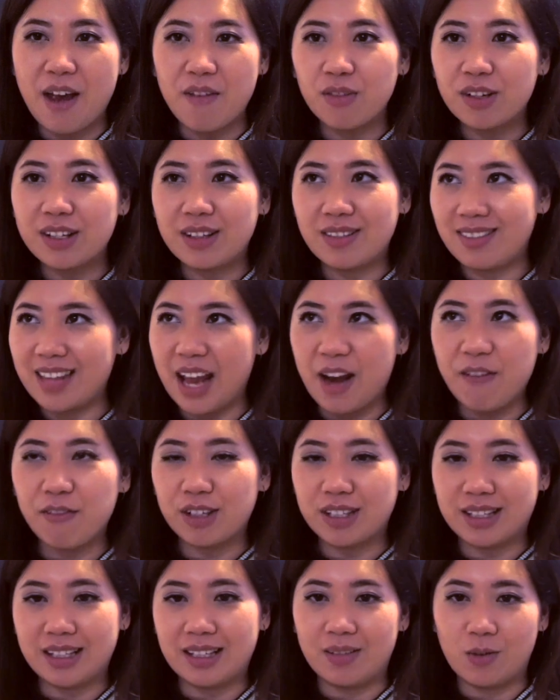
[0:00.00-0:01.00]

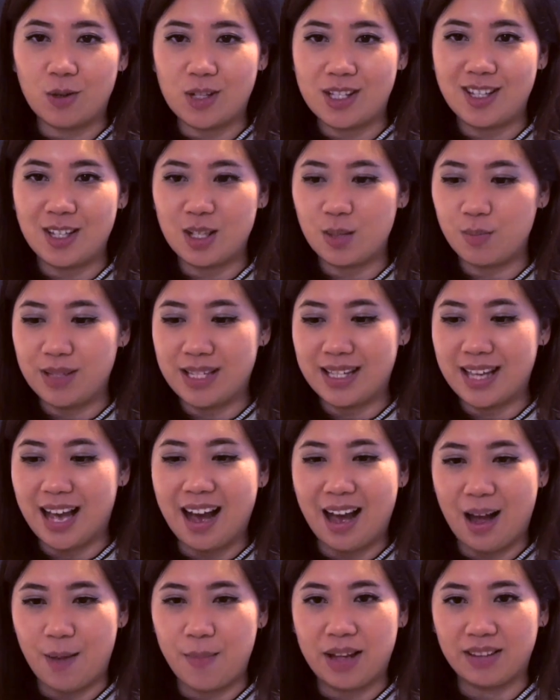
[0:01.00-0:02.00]
Everything was just
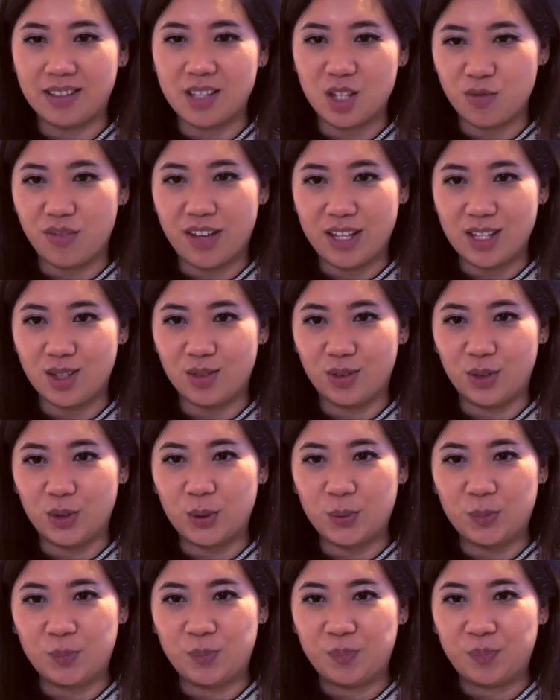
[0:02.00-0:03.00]
bizarre about this
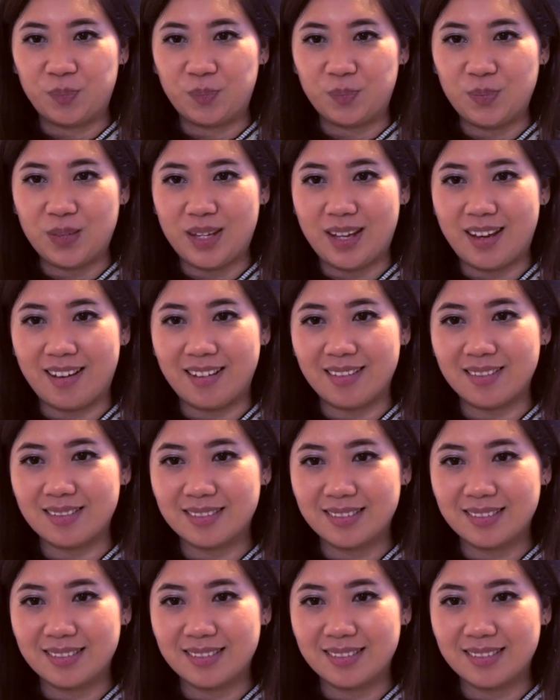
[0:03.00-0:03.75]
festival. Yeah.